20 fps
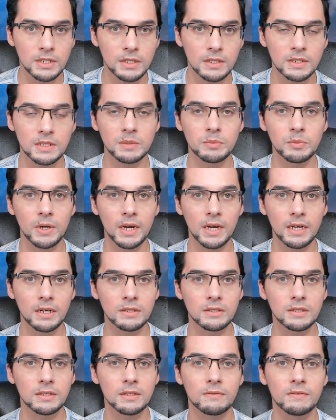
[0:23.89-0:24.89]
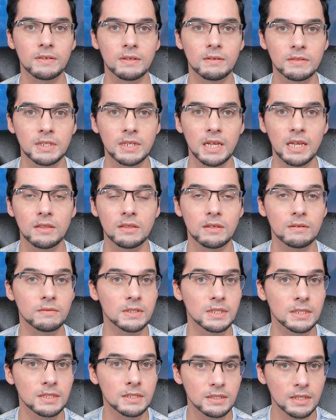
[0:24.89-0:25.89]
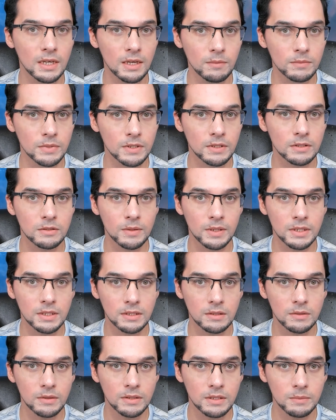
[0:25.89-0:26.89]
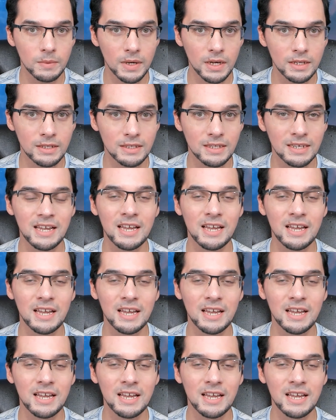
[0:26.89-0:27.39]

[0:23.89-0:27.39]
this prior to the 15th of December 2021,